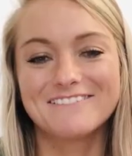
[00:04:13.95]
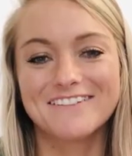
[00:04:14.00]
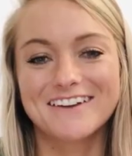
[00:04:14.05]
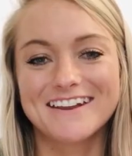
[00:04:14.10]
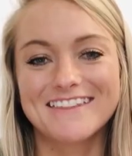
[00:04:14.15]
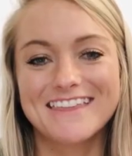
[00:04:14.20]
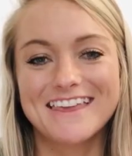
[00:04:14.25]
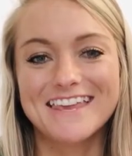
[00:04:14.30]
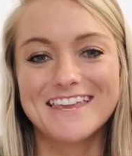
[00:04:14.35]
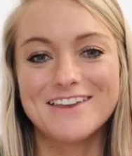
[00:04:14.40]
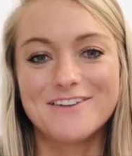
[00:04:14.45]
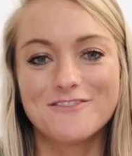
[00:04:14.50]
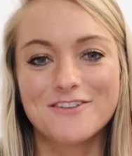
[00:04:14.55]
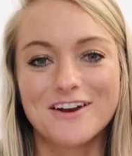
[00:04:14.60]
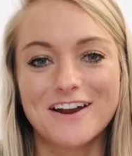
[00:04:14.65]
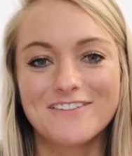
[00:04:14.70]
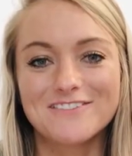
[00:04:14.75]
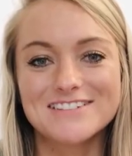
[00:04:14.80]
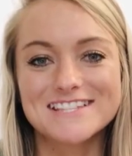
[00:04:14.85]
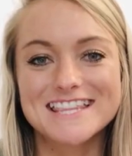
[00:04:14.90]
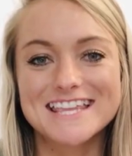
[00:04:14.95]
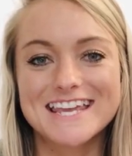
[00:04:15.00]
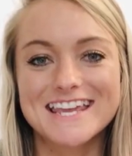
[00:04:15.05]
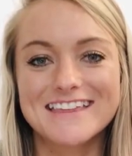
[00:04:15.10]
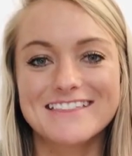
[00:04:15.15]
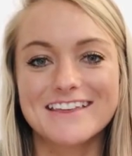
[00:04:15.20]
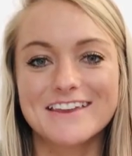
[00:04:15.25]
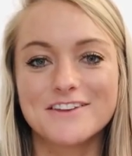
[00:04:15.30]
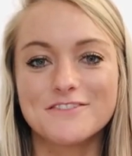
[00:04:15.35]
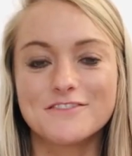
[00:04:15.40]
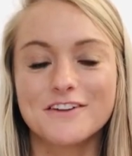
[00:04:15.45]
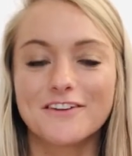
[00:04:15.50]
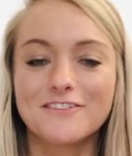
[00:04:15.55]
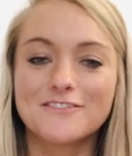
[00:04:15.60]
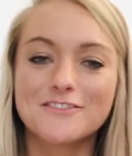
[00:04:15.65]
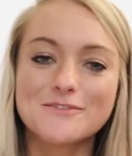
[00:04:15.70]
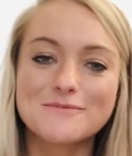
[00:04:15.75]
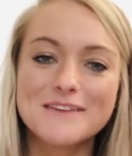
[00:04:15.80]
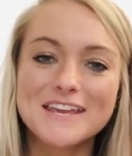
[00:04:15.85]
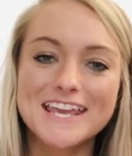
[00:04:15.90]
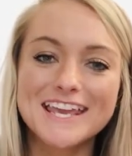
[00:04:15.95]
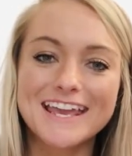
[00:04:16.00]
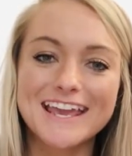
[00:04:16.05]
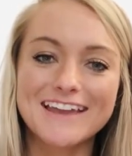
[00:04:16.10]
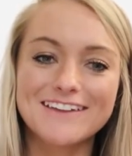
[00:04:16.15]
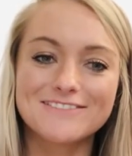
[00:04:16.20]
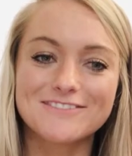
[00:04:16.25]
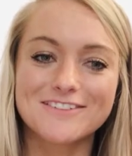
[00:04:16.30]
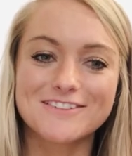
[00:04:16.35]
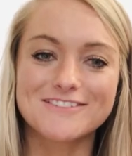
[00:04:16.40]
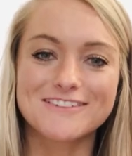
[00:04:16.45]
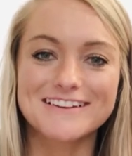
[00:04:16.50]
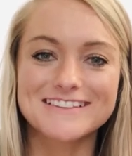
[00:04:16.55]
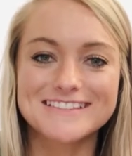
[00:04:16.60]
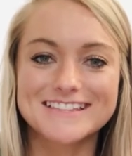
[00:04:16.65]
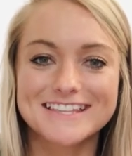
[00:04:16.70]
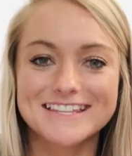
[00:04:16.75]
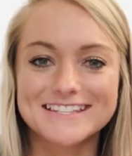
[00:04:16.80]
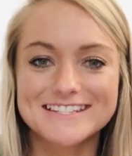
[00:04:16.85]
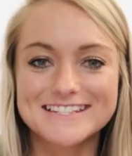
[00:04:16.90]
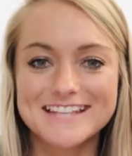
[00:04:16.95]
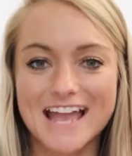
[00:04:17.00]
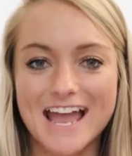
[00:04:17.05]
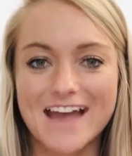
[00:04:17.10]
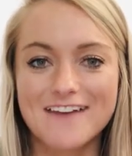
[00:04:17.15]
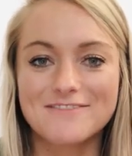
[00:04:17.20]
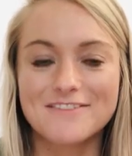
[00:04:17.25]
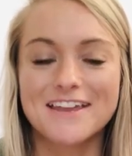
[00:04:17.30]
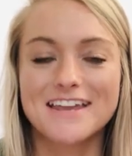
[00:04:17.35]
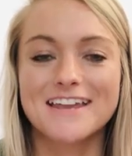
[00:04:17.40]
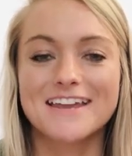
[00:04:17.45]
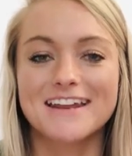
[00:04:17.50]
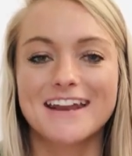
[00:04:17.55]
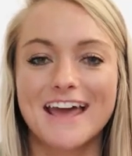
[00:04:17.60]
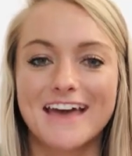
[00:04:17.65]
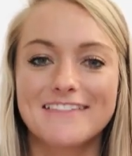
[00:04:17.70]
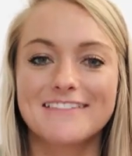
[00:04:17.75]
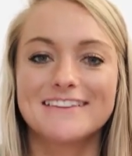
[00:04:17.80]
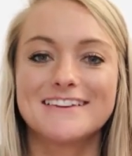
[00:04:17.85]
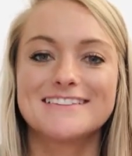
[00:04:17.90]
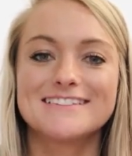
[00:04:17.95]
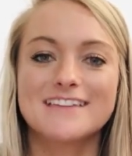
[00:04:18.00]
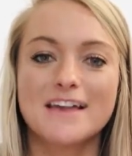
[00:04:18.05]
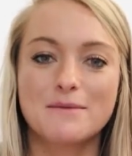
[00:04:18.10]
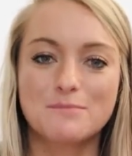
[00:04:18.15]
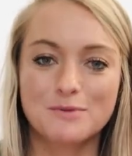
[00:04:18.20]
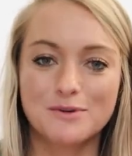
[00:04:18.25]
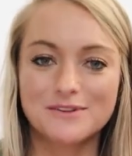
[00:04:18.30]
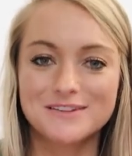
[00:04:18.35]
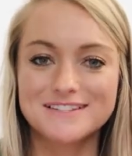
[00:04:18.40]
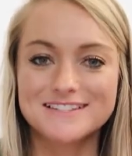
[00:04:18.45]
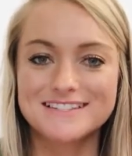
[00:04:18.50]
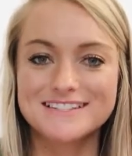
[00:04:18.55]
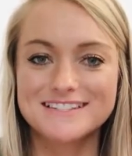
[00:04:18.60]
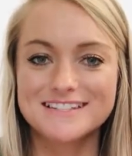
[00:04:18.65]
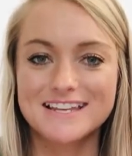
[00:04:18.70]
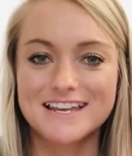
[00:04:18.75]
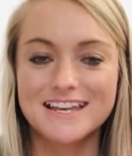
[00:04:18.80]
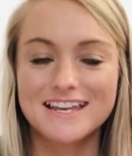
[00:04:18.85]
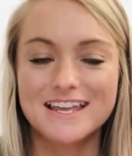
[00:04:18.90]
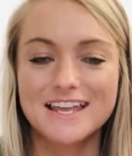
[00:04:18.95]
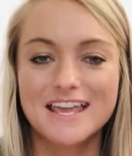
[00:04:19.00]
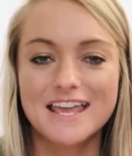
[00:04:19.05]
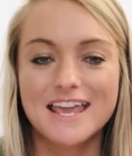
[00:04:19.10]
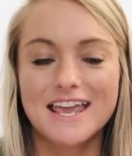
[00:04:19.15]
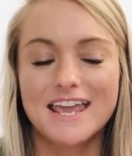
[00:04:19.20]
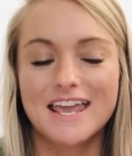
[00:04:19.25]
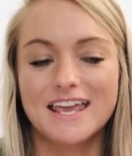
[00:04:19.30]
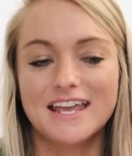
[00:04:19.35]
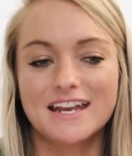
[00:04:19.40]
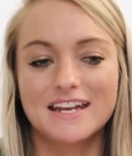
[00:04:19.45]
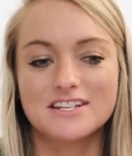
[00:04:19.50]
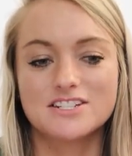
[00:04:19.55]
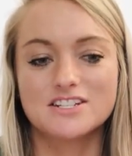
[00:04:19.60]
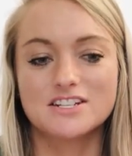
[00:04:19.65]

want to thank you for everything that you've done for me and for the rest of the staff and athletes at Portland State, and I